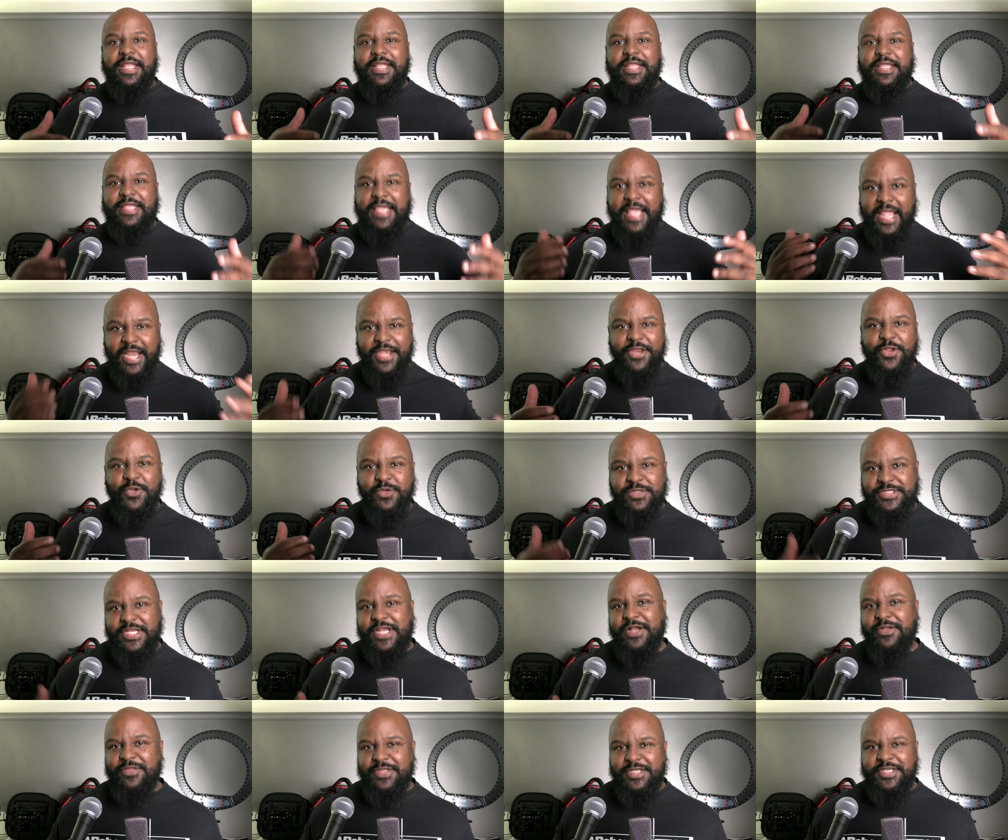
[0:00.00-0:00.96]
Can you
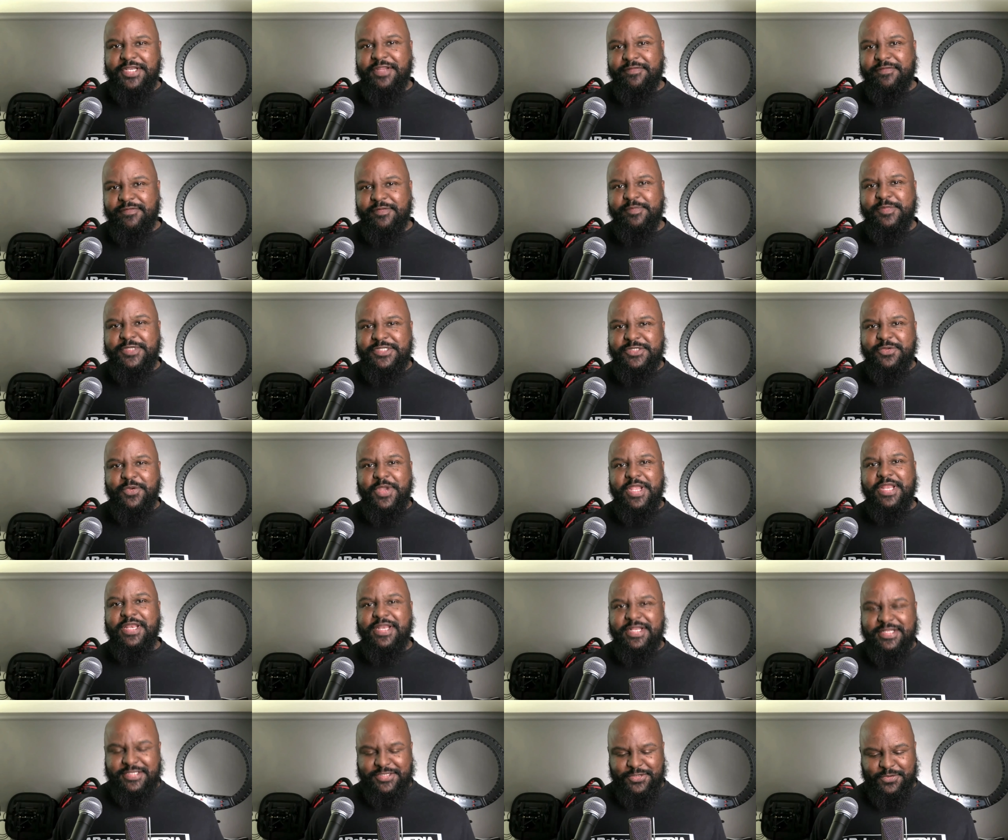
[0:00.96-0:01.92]
tell the difference
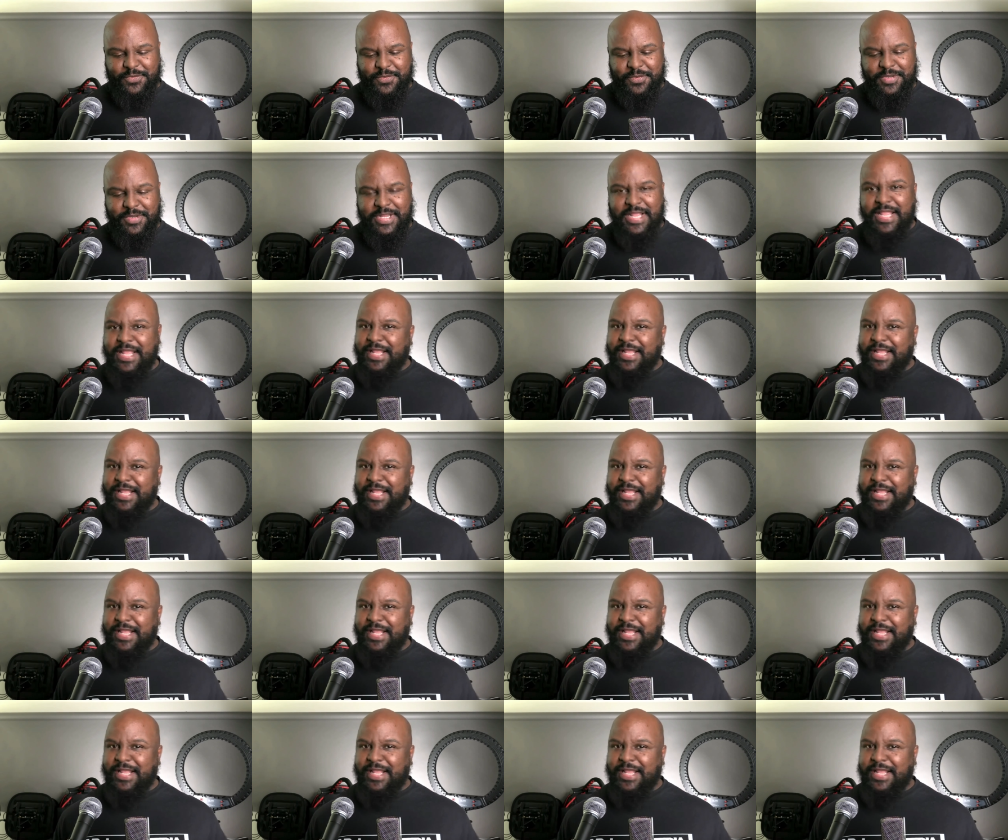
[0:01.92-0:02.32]
between the two?